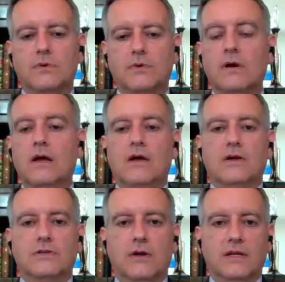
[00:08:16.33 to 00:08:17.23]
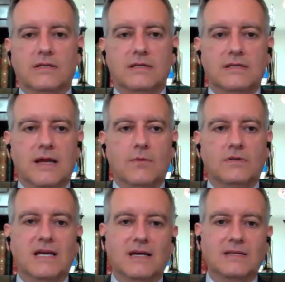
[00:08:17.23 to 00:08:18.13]
Well, certainly today
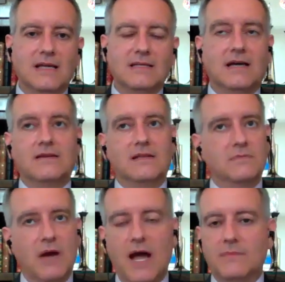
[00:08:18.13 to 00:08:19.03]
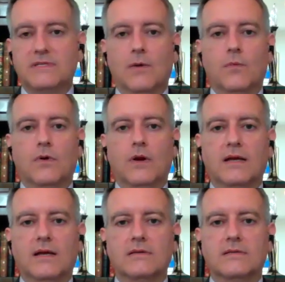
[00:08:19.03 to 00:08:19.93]
we'll take a dent out of this. Perhaps some will
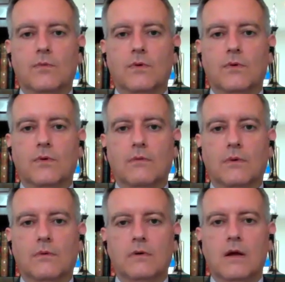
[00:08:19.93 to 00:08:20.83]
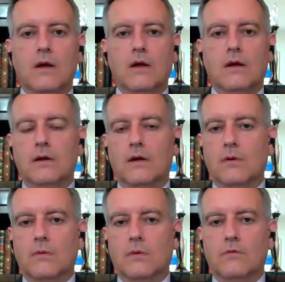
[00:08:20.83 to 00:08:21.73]
like it. Some will
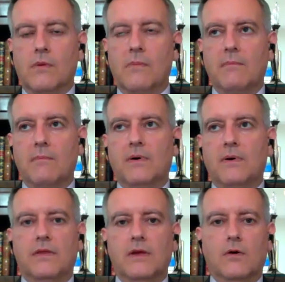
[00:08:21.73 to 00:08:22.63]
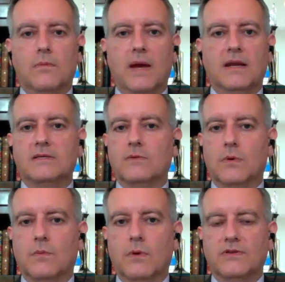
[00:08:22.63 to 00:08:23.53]
remember the old Bennett
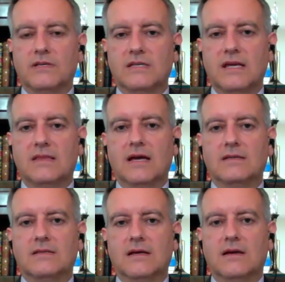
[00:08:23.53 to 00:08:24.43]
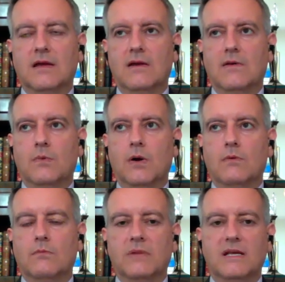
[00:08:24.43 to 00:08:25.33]
and will want to see that and
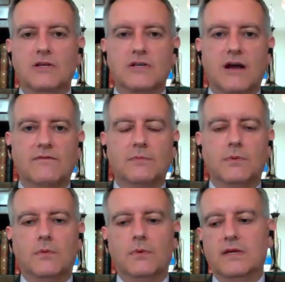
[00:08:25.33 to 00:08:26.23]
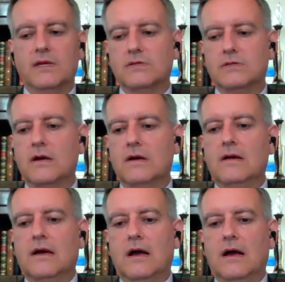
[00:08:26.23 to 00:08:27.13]
won't be as comfortable with this,
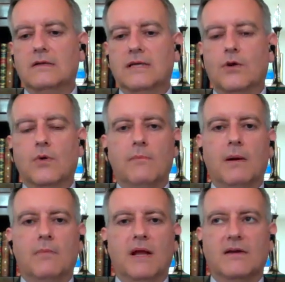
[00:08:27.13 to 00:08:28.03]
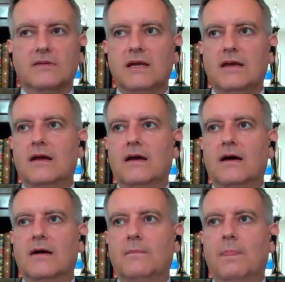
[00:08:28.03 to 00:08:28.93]
as they call it,
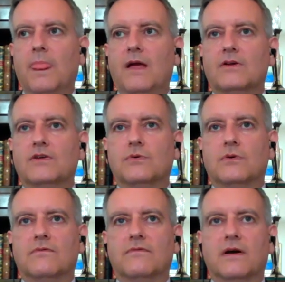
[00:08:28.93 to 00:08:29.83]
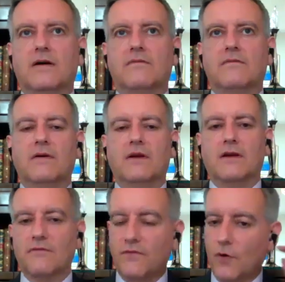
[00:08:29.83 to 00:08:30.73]
mamlachti, sort of
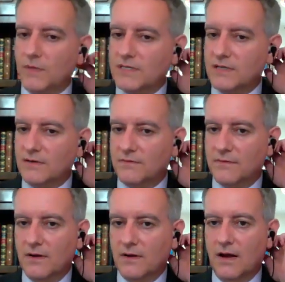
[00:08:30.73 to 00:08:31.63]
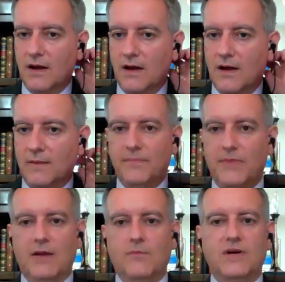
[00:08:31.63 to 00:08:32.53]
very conformative
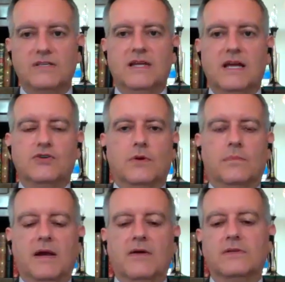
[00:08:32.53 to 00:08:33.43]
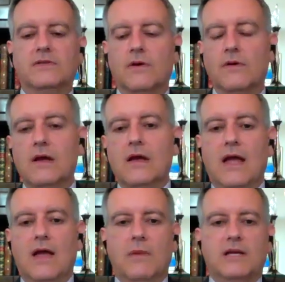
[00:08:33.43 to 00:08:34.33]
presidential appearance. So
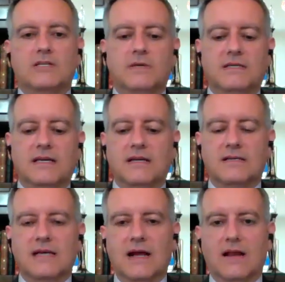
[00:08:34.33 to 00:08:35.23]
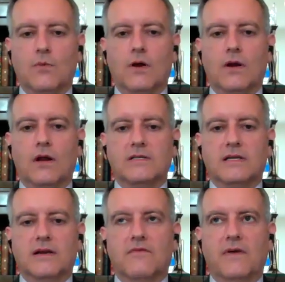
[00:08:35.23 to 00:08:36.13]
it remains to be seen exactly what
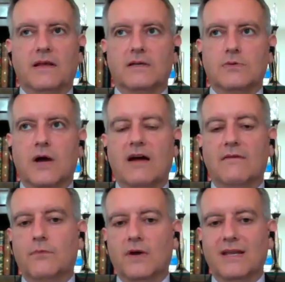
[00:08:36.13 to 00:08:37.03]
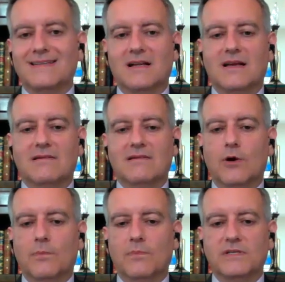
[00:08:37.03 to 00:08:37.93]
lasting effect this will have. What is clear is
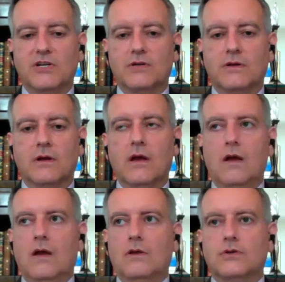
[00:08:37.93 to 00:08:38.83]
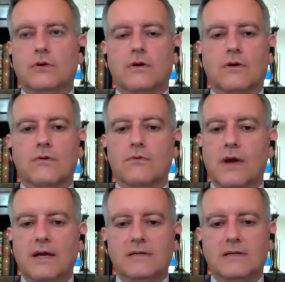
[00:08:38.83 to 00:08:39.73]
the opposition took
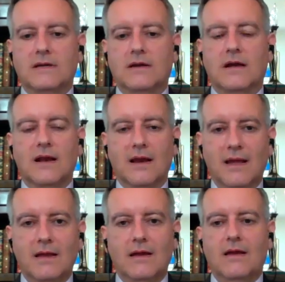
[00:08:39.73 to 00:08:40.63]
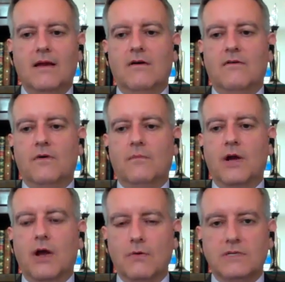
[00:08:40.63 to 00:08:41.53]
great glee
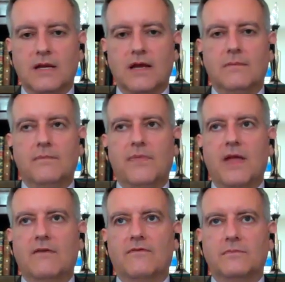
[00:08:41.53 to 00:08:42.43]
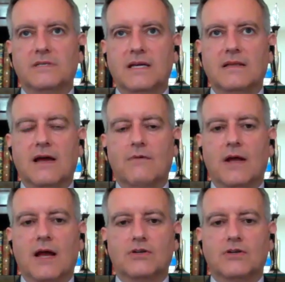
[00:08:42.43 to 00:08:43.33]
from goading him and from seeing that
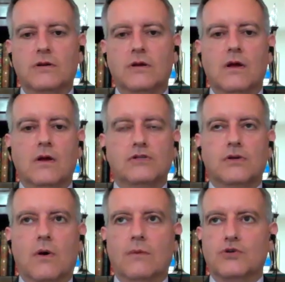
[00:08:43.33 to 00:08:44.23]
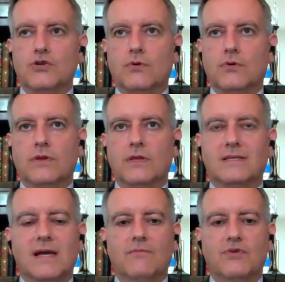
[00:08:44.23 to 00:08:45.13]
reaction. So I'm sure that
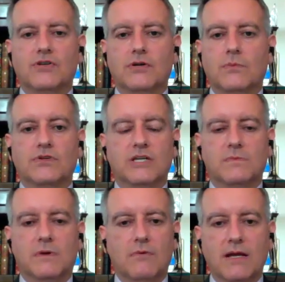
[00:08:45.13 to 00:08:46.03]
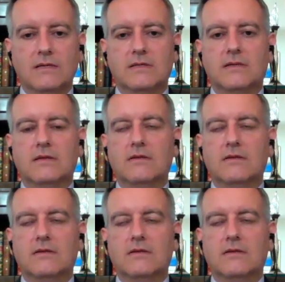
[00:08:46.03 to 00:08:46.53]
the temperature will just be raised.